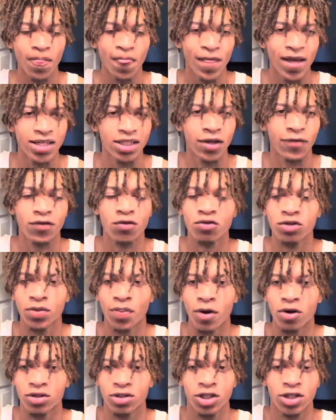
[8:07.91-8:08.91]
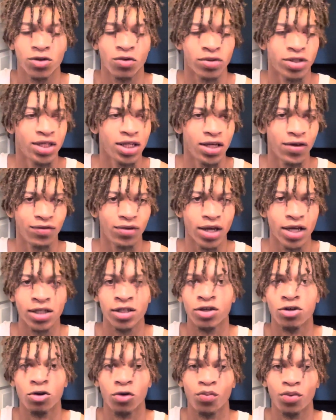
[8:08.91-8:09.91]
As if you're supposed to just receive things and
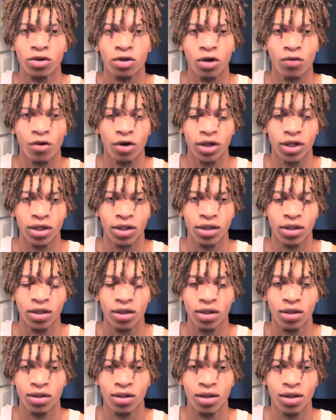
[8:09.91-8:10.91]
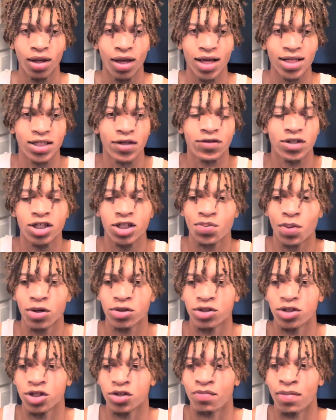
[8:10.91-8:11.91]
you don't put no work in. As if she's supposed
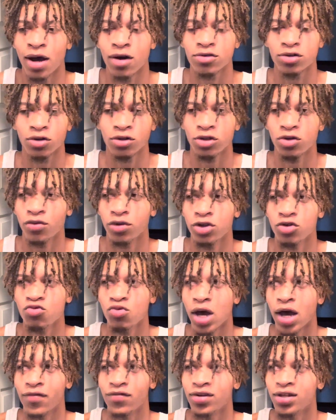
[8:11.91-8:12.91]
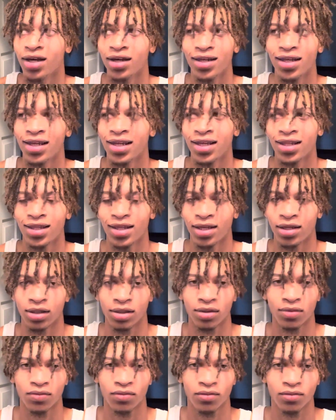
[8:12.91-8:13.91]
to just bounce on you and you haven't done anything.
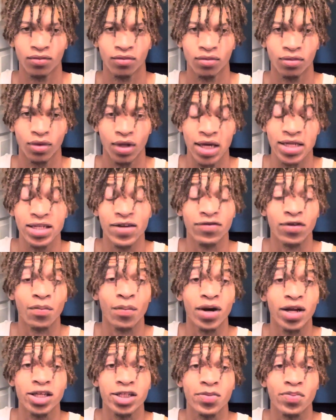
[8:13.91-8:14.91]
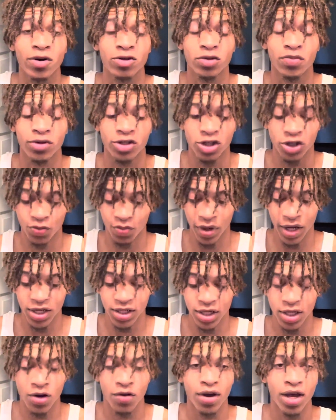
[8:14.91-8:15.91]
As if the money's supposed to be just placed
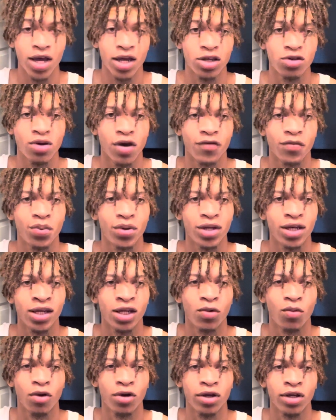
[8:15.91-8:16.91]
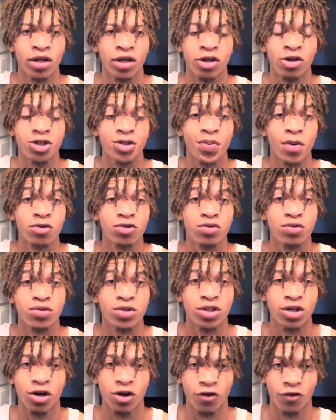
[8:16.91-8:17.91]
in your hand and you haven't put any work in. You're supposed to
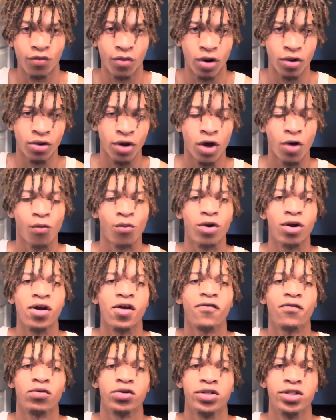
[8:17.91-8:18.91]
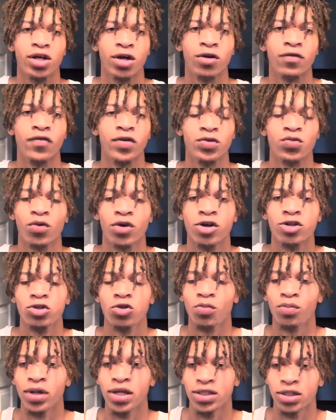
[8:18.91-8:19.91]
serve, bro. We're here for service. We're here to
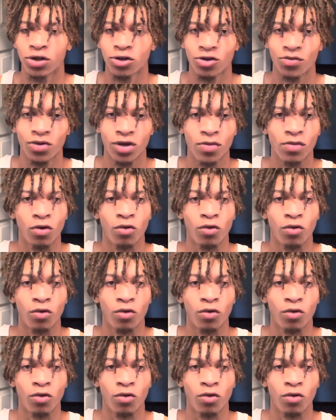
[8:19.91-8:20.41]
bless other people.